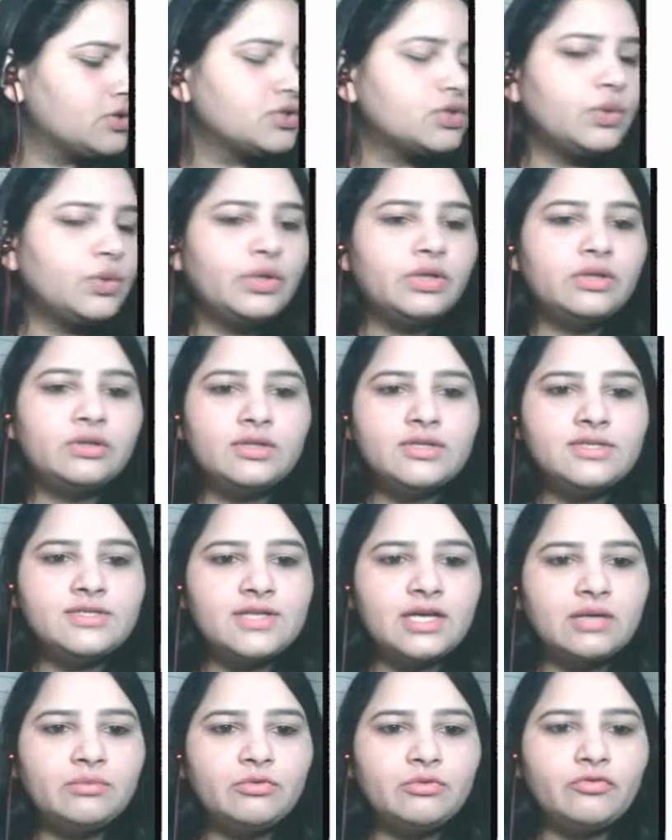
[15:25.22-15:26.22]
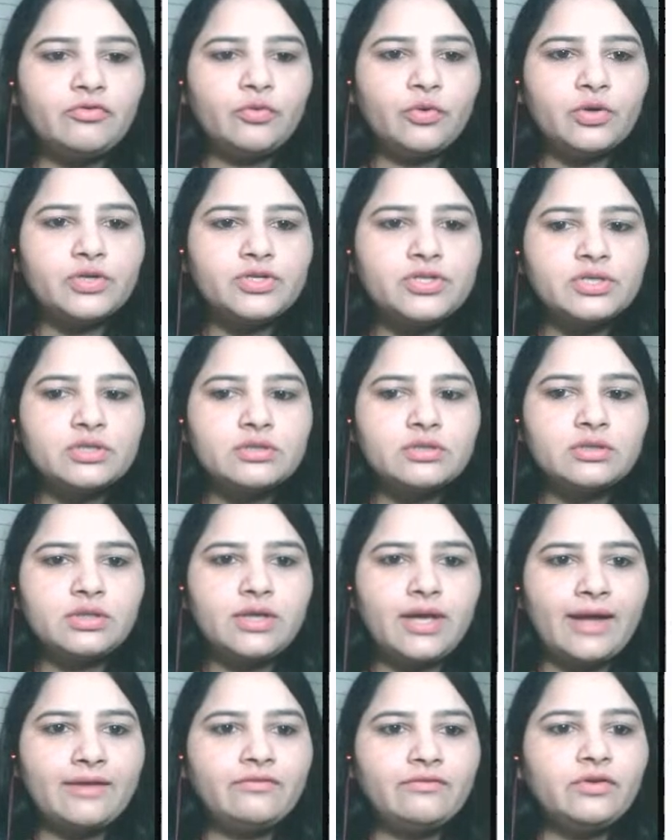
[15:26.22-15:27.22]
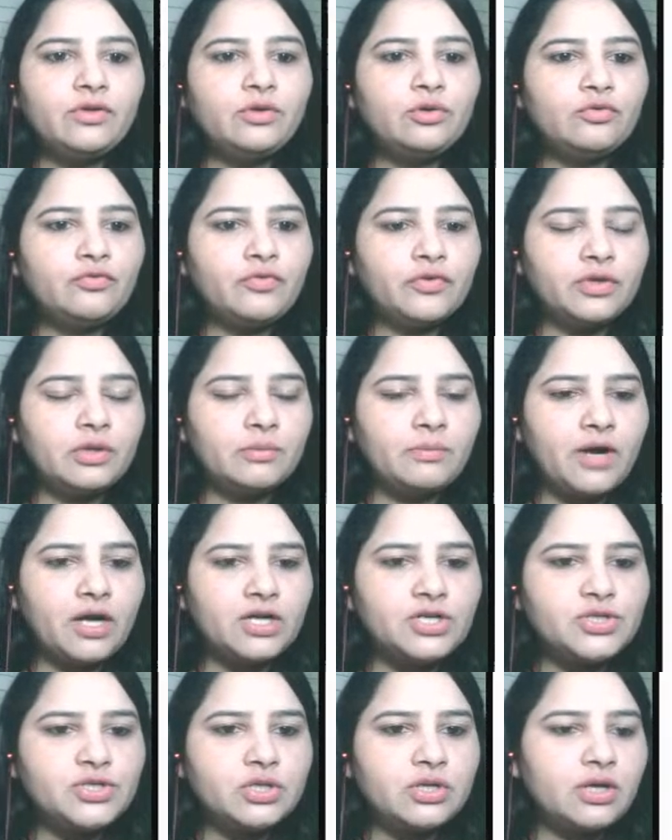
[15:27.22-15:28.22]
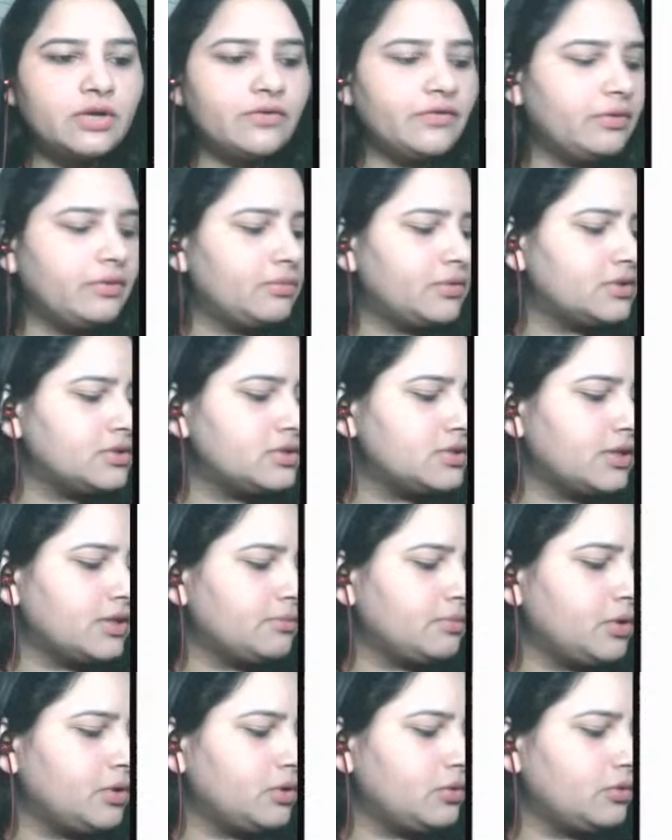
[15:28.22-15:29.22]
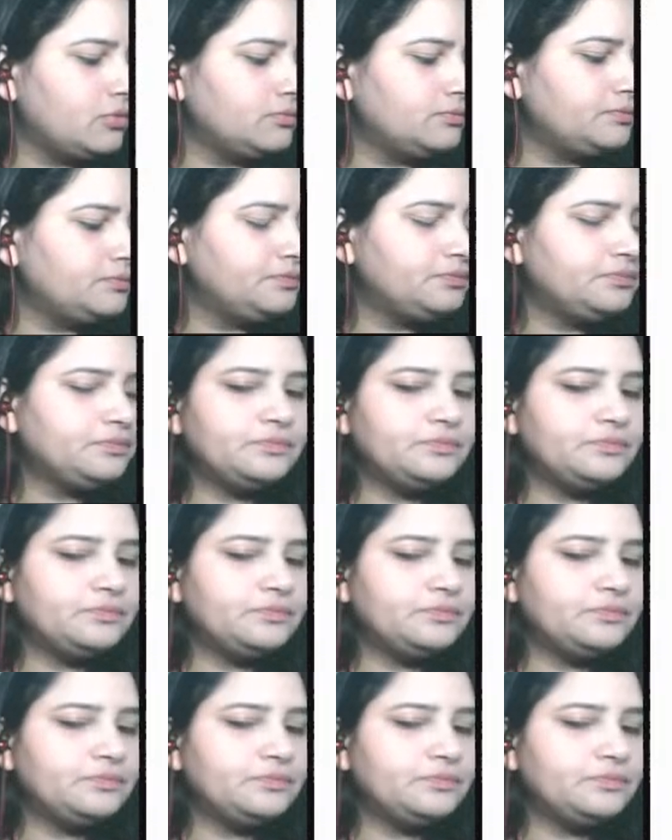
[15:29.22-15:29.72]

So in this type of question, can we go for the partial agreement? Let me know.